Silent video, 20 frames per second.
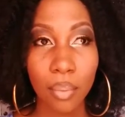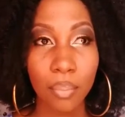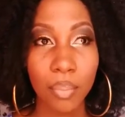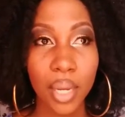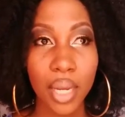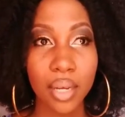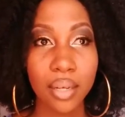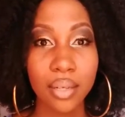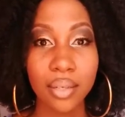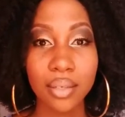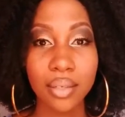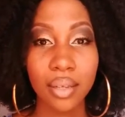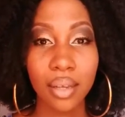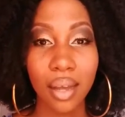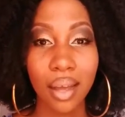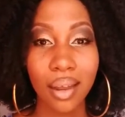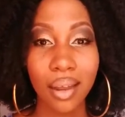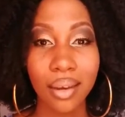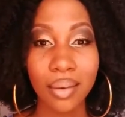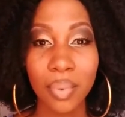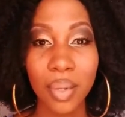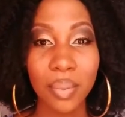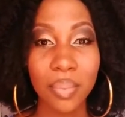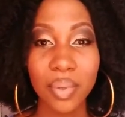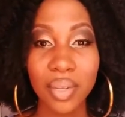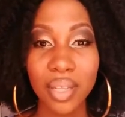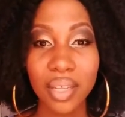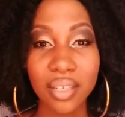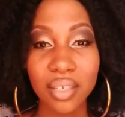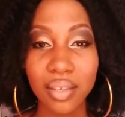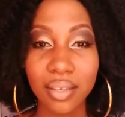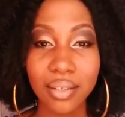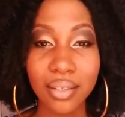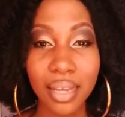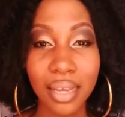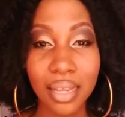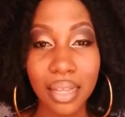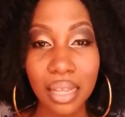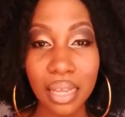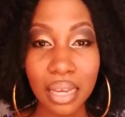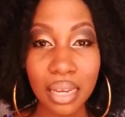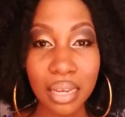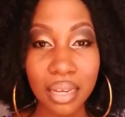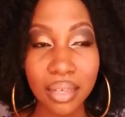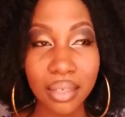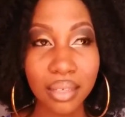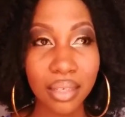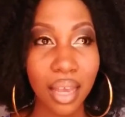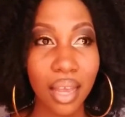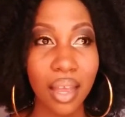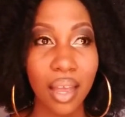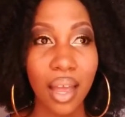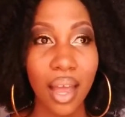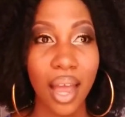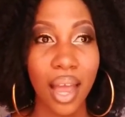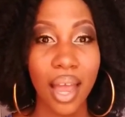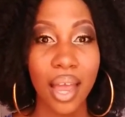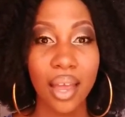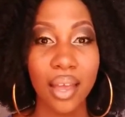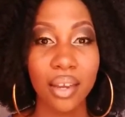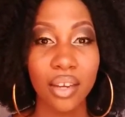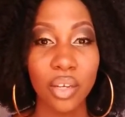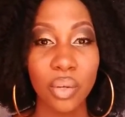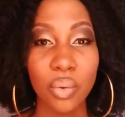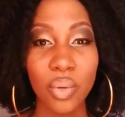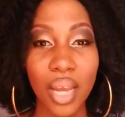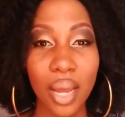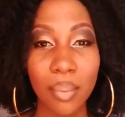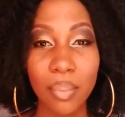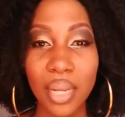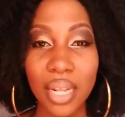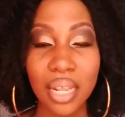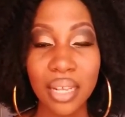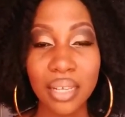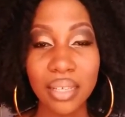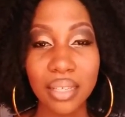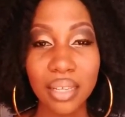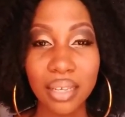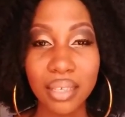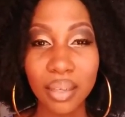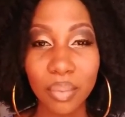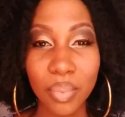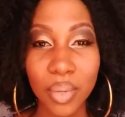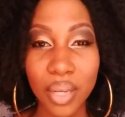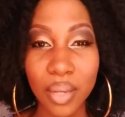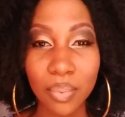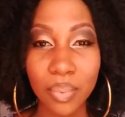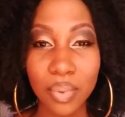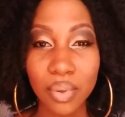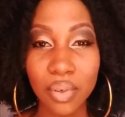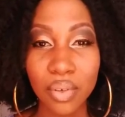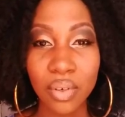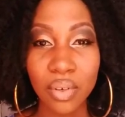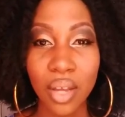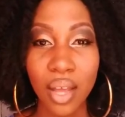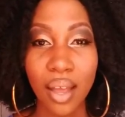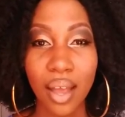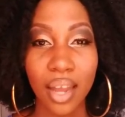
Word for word: because people just say things and you can't be listening to people.